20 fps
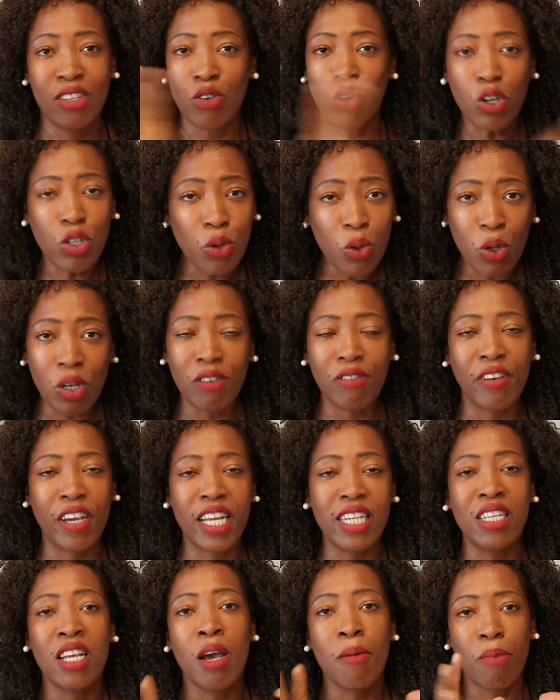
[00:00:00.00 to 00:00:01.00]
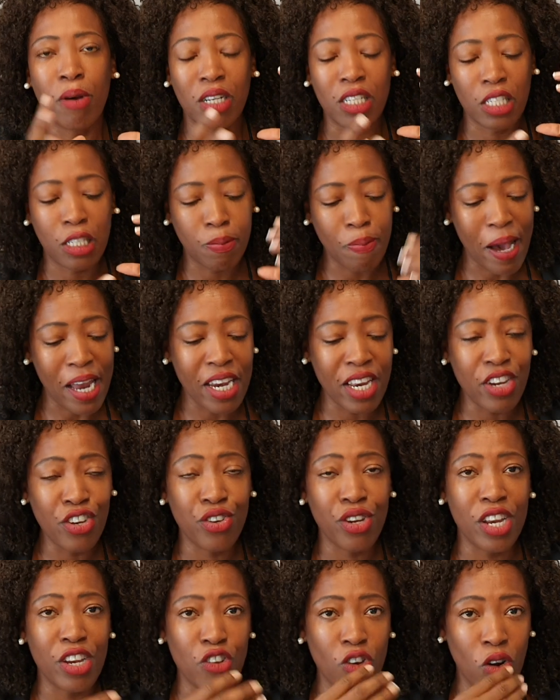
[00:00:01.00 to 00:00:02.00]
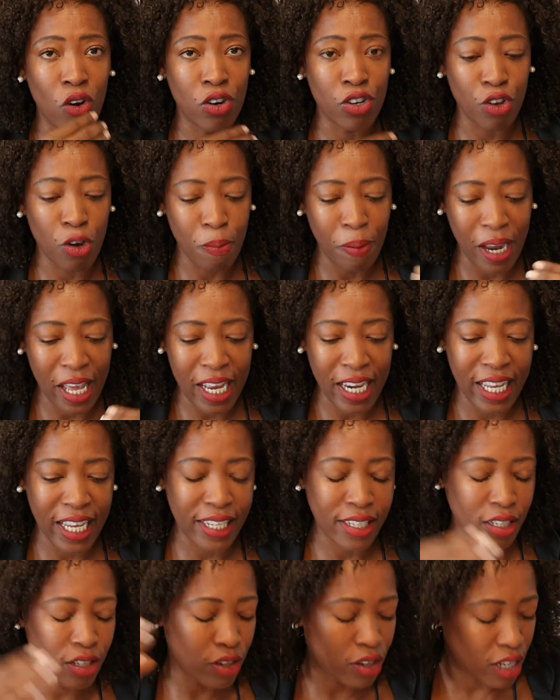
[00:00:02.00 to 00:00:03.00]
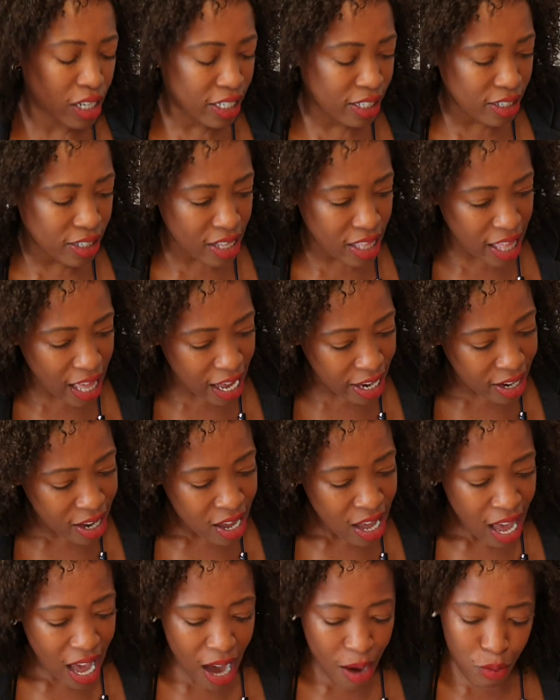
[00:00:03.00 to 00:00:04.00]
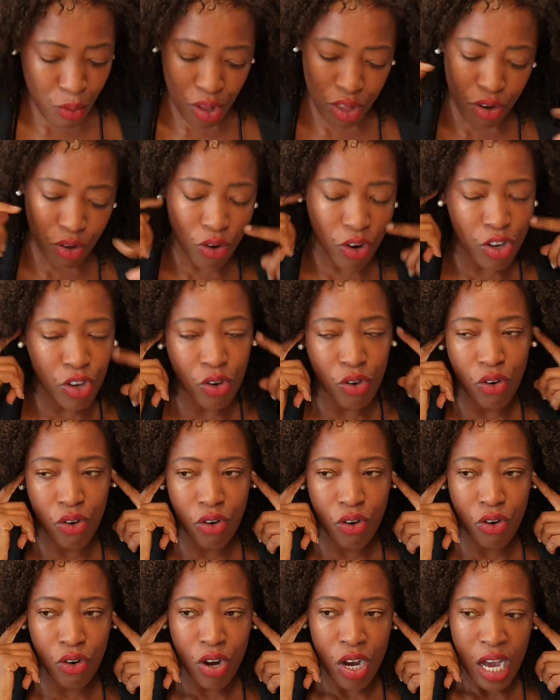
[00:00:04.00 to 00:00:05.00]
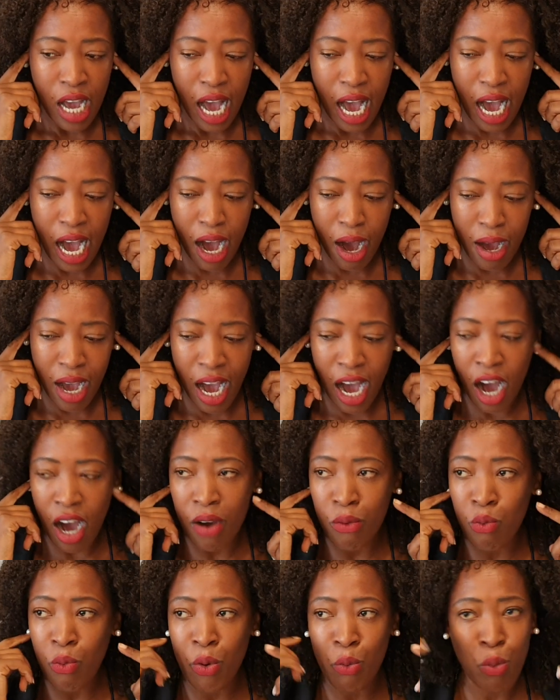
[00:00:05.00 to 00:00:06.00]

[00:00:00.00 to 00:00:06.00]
Not all of it, but Spanish in your, on your playlist. You can listen to that, and whether you're at